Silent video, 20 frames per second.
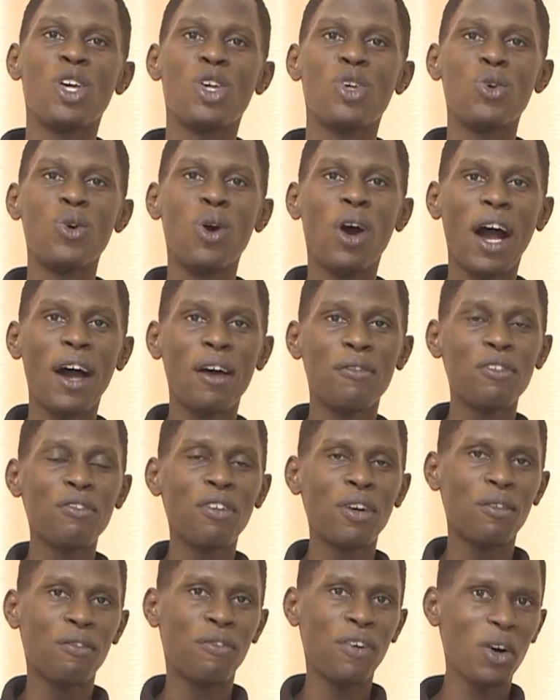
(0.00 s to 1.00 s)
You have
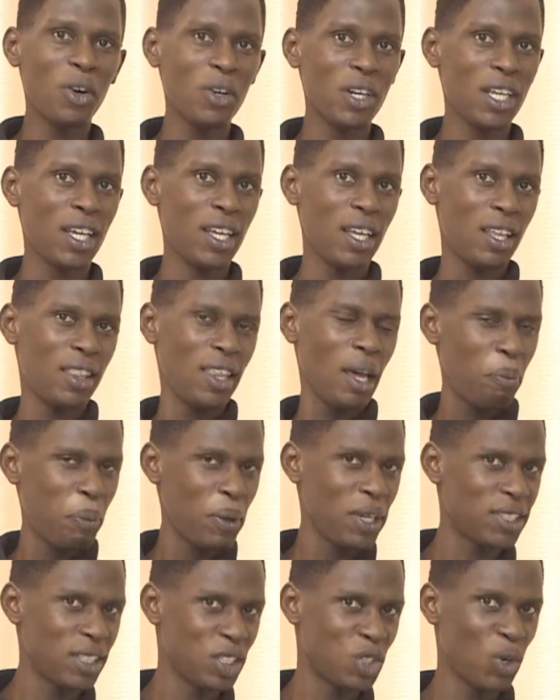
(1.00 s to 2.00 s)
even found that
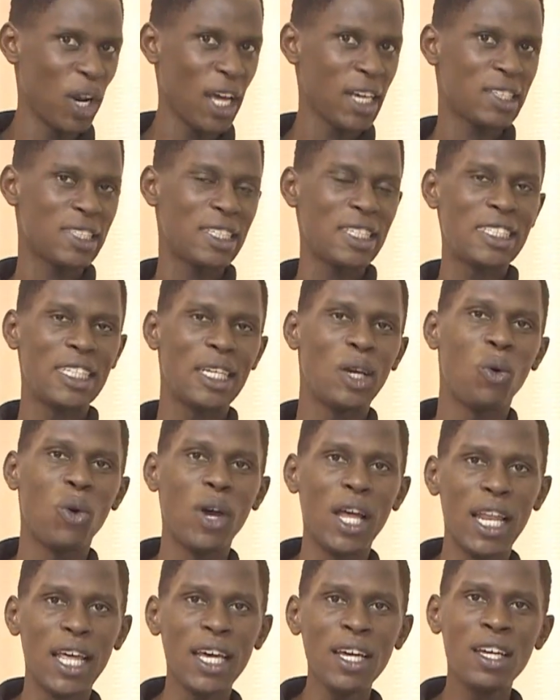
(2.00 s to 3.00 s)
place that you like sitting
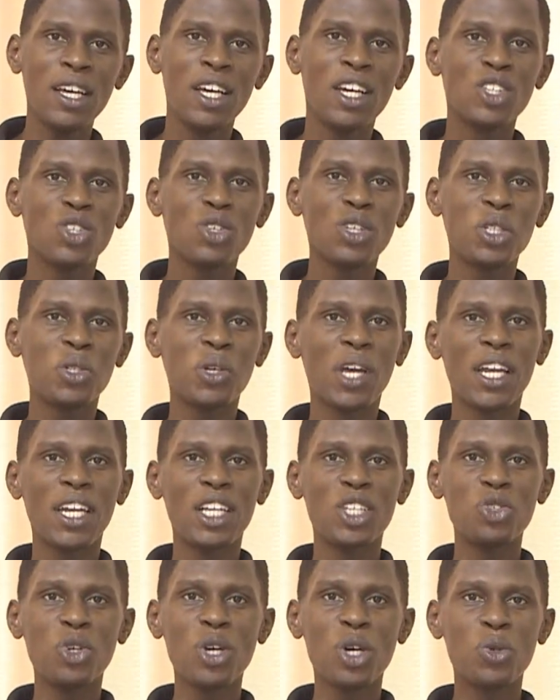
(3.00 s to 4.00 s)
well, so that you
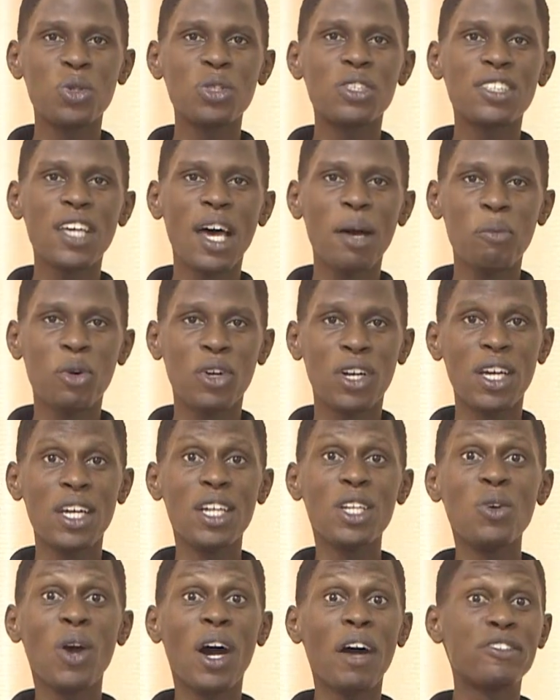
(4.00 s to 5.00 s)
can enjoy a good sermon.
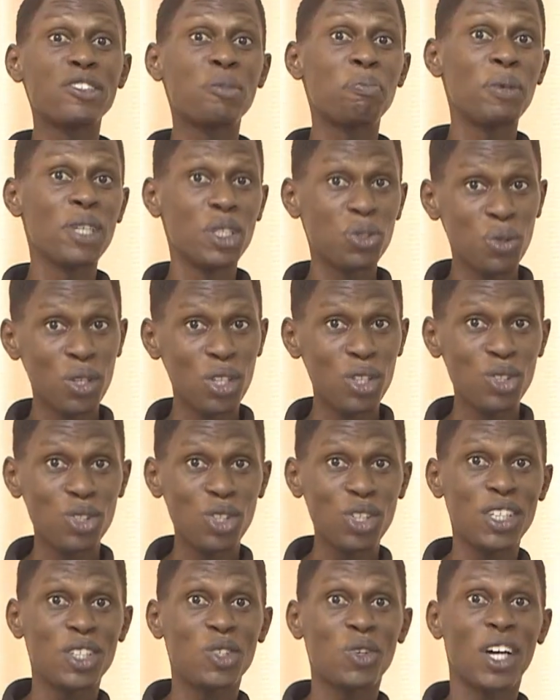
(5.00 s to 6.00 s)
And you have space with you
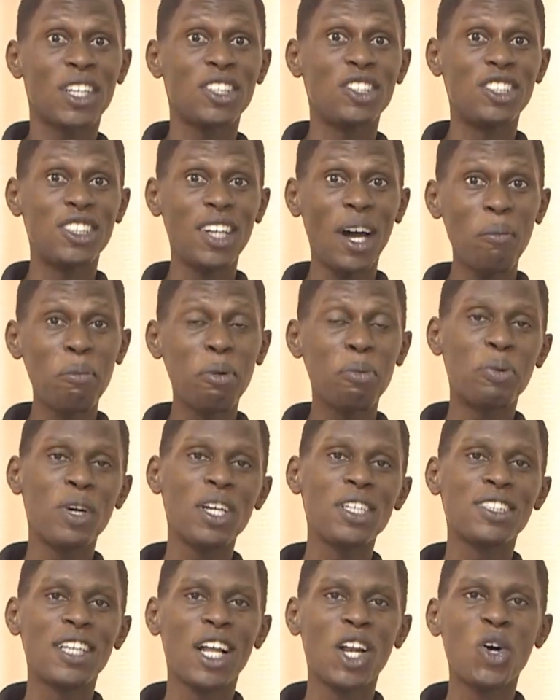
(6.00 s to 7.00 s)
so that you can jump,
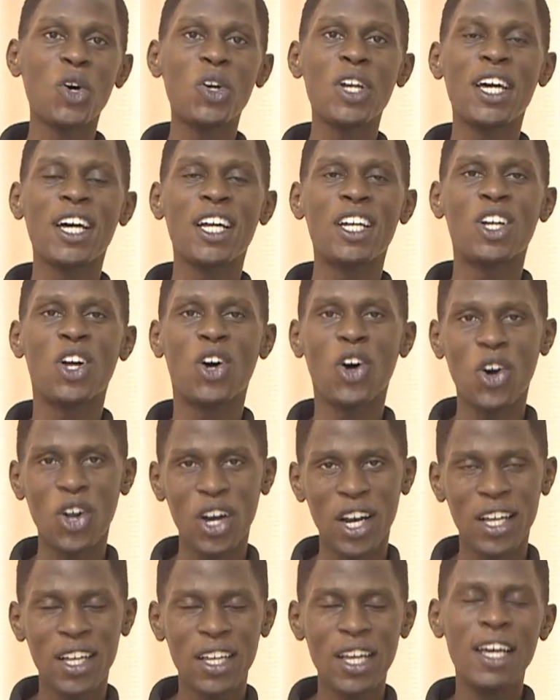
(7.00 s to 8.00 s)
praise the Lord, and all.